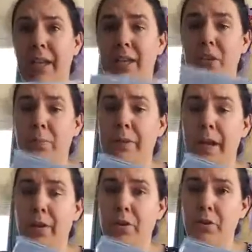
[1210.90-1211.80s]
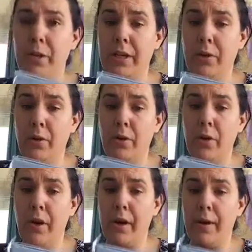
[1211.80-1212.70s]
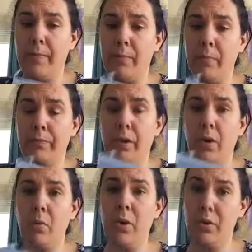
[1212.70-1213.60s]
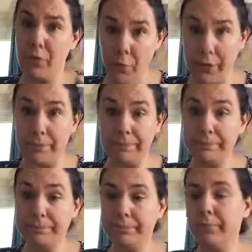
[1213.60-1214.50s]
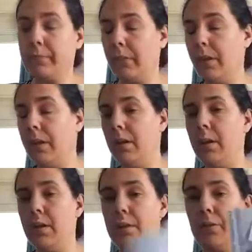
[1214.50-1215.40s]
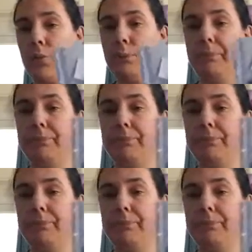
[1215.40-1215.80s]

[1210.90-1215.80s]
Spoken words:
and I do plan on doing it 1/1. So